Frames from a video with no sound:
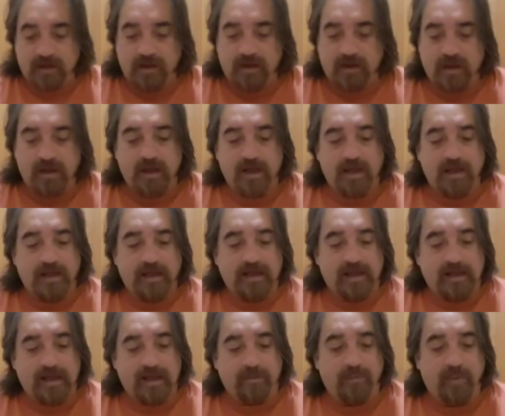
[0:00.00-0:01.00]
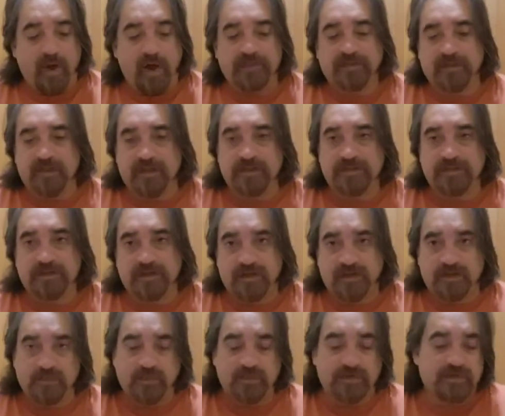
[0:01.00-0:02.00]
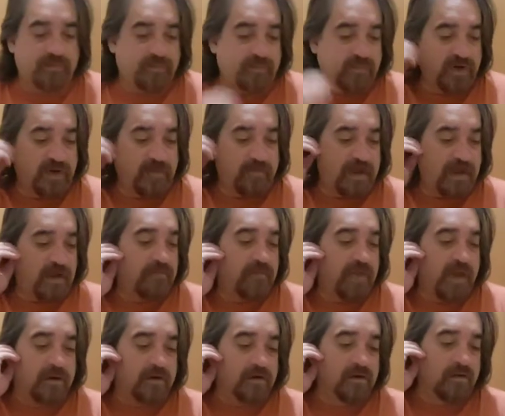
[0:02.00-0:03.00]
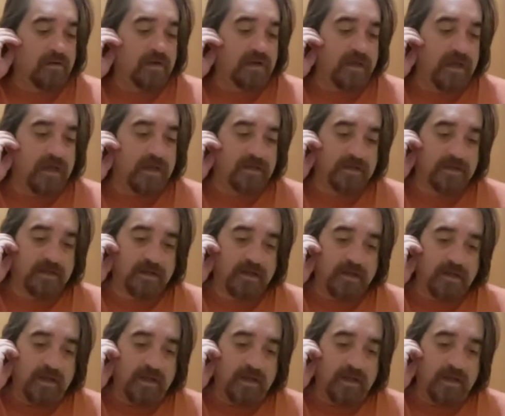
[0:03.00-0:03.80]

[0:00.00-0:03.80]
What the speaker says: I bought this. This was a pre-made medical kit.